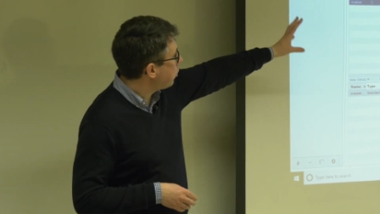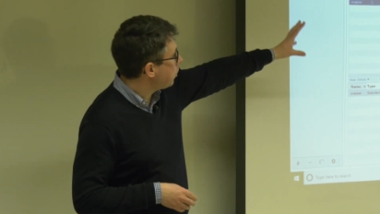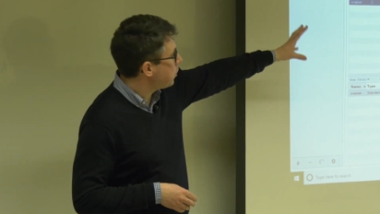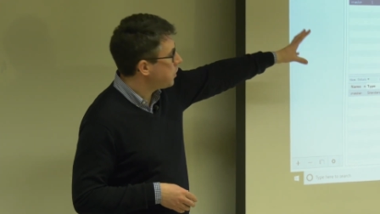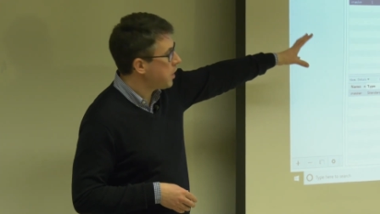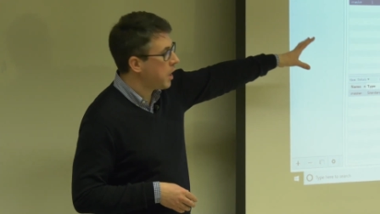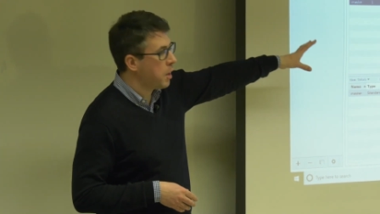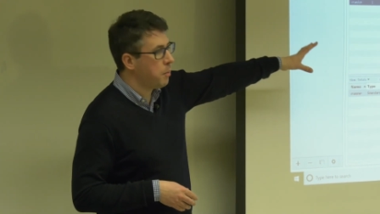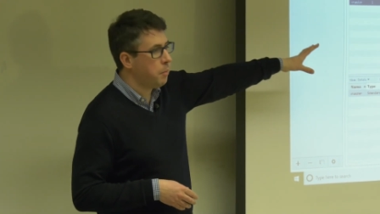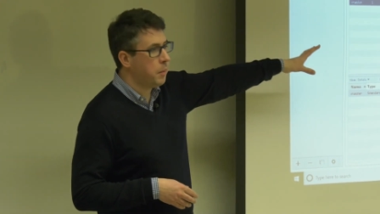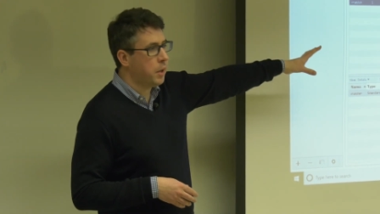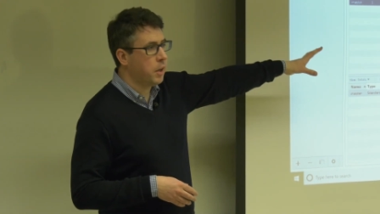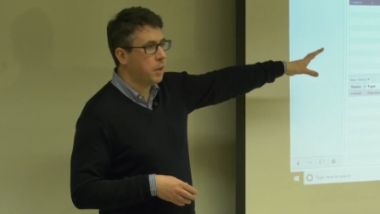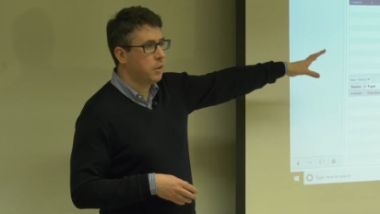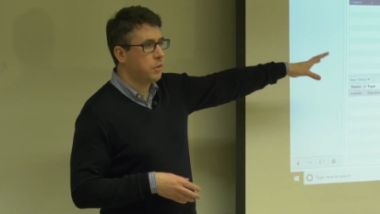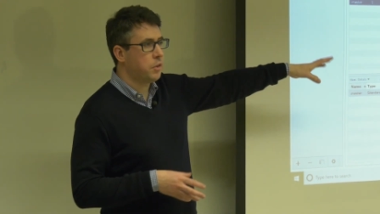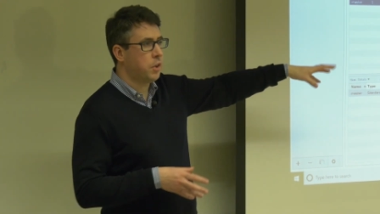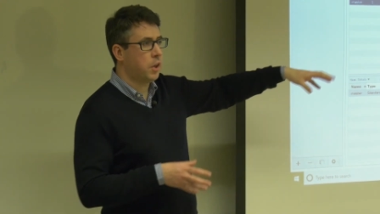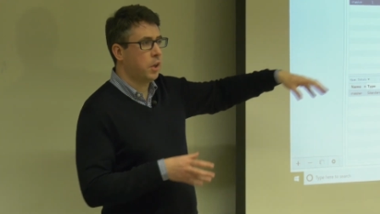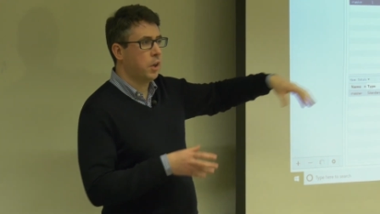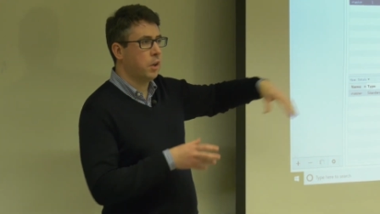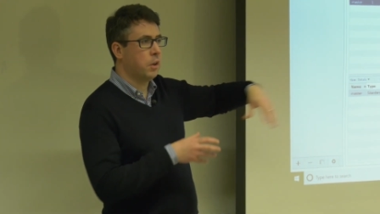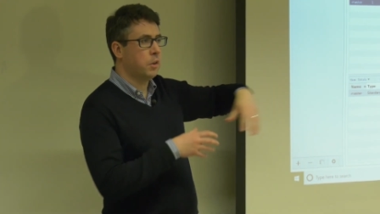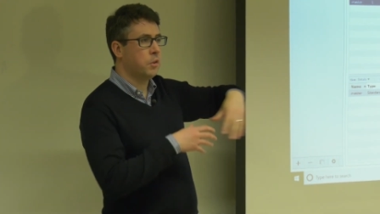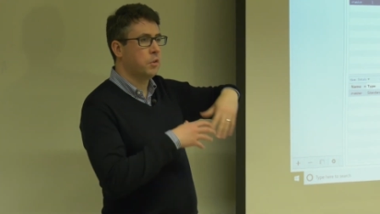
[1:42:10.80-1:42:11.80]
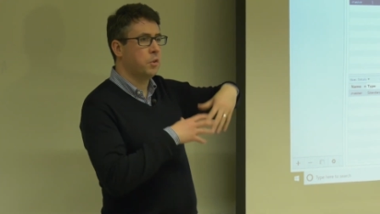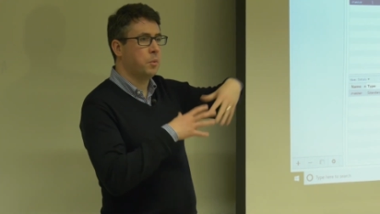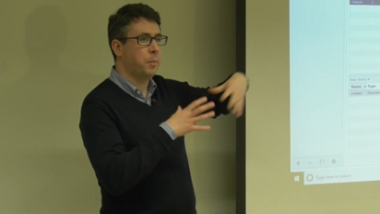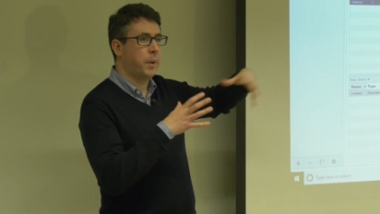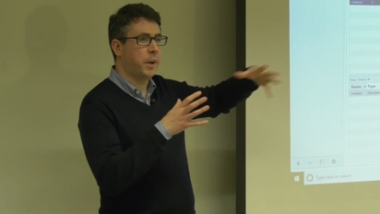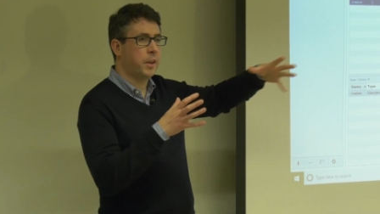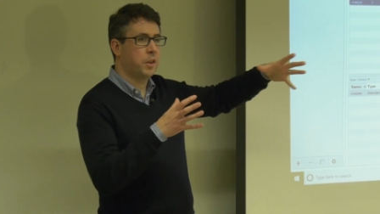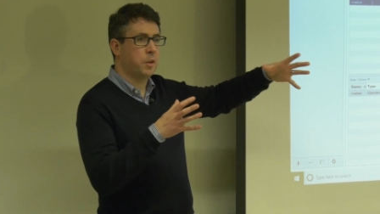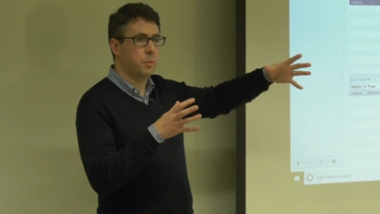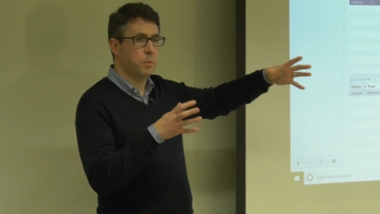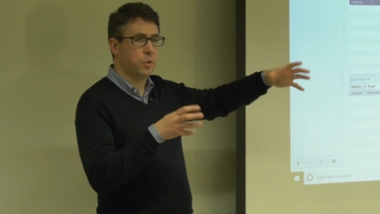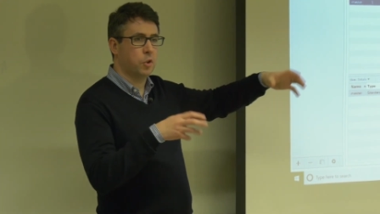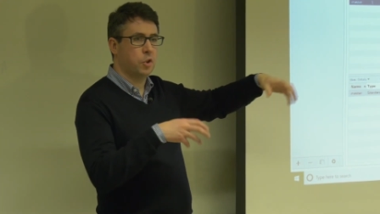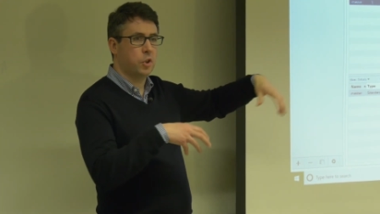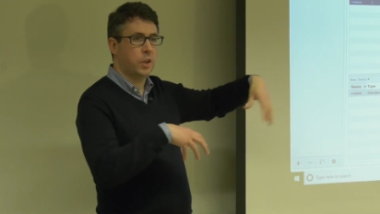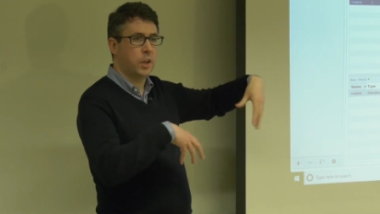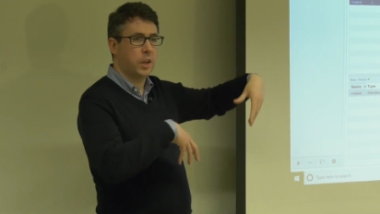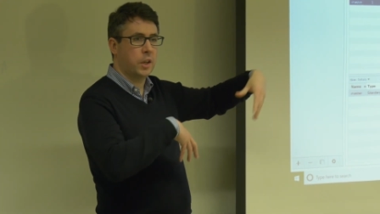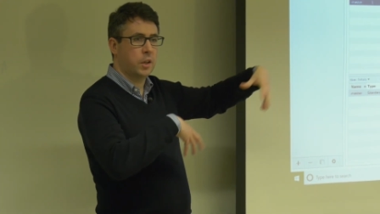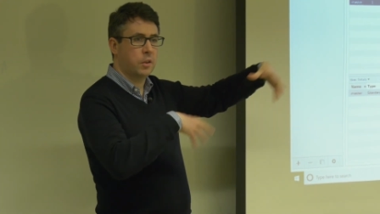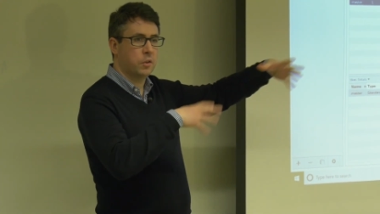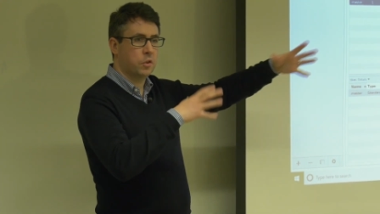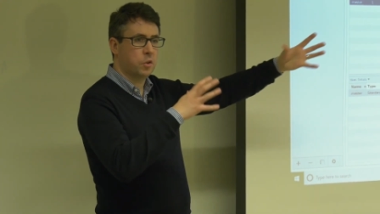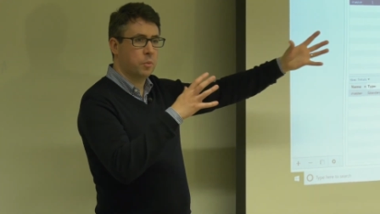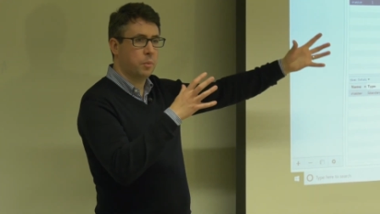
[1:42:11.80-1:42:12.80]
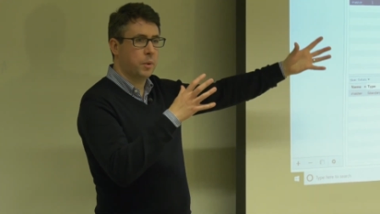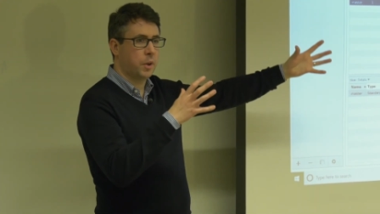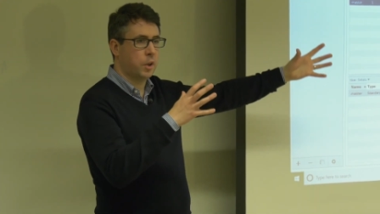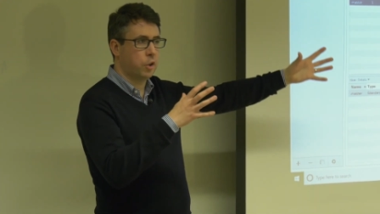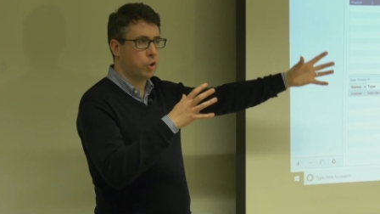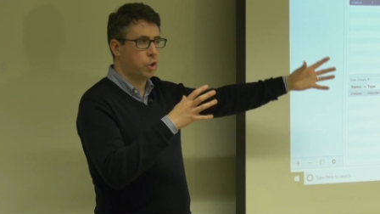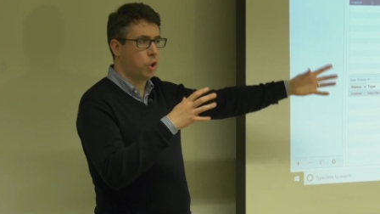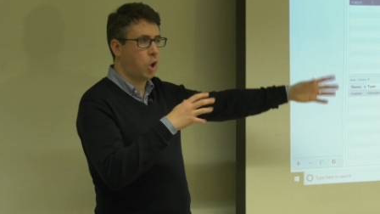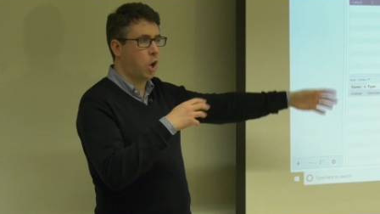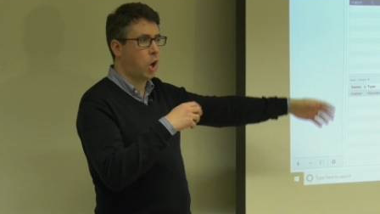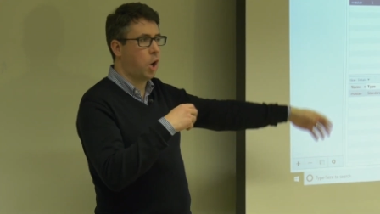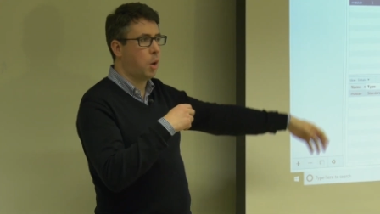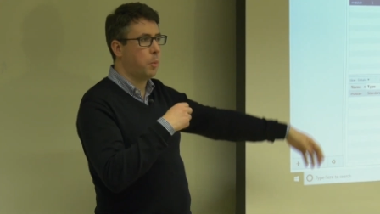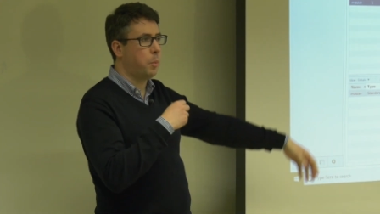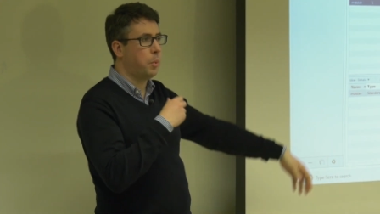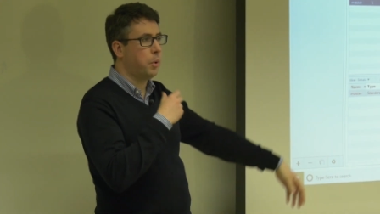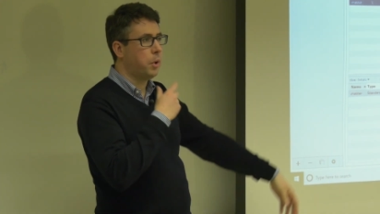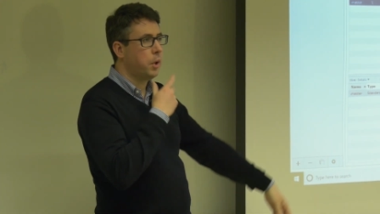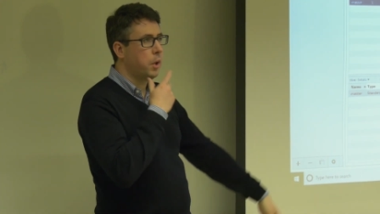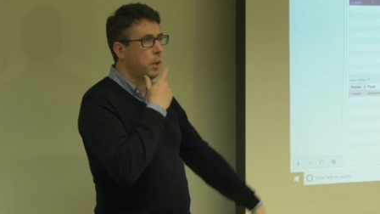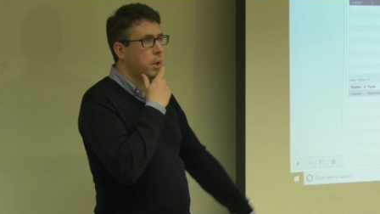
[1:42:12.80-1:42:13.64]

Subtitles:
or 10 minutes here to make the machine, submit a job.